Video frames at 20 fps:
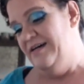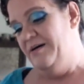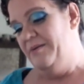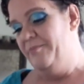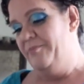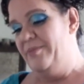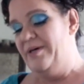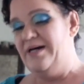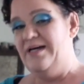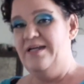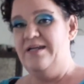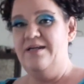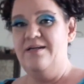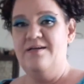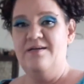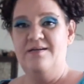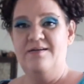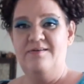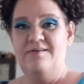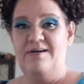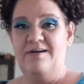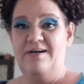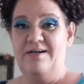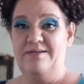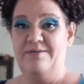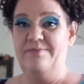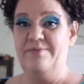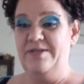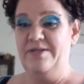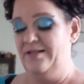But
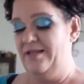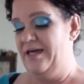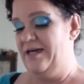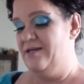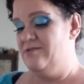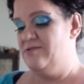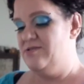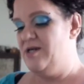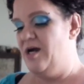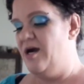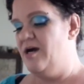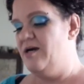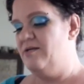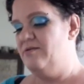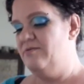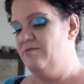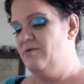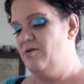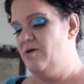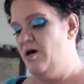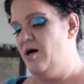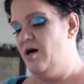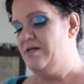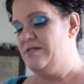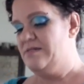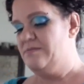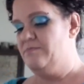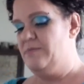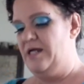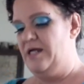like Tarte
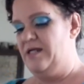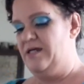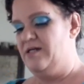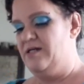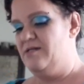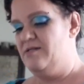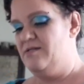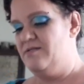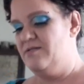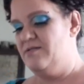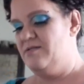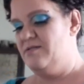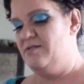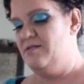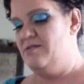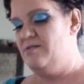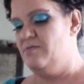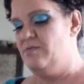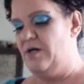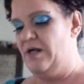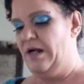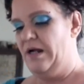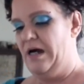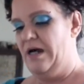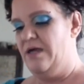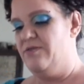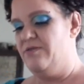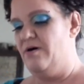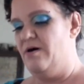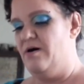Cosmetics is what
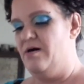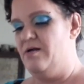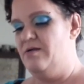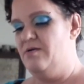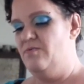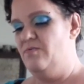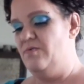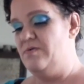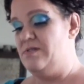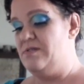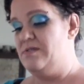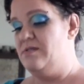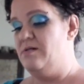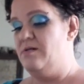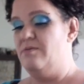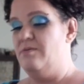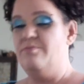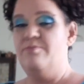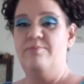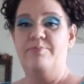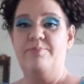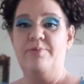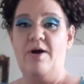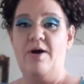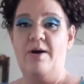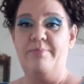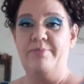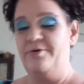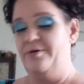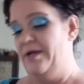I thought was their
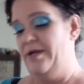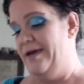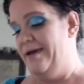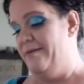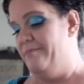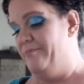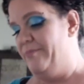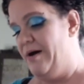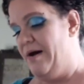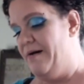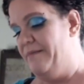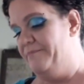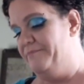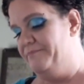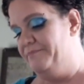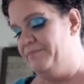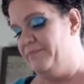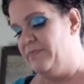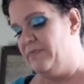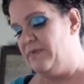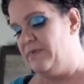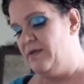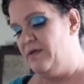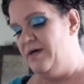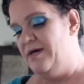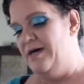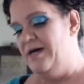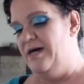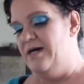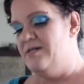proper name, but
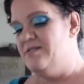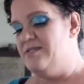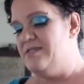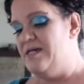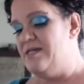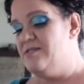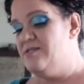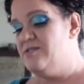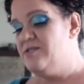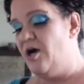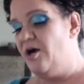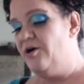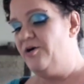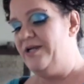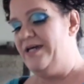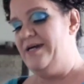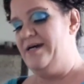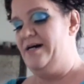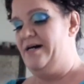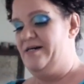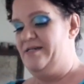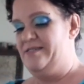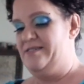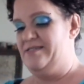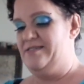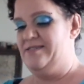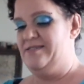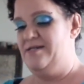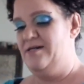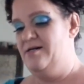it says
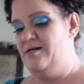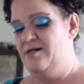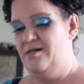tardiest.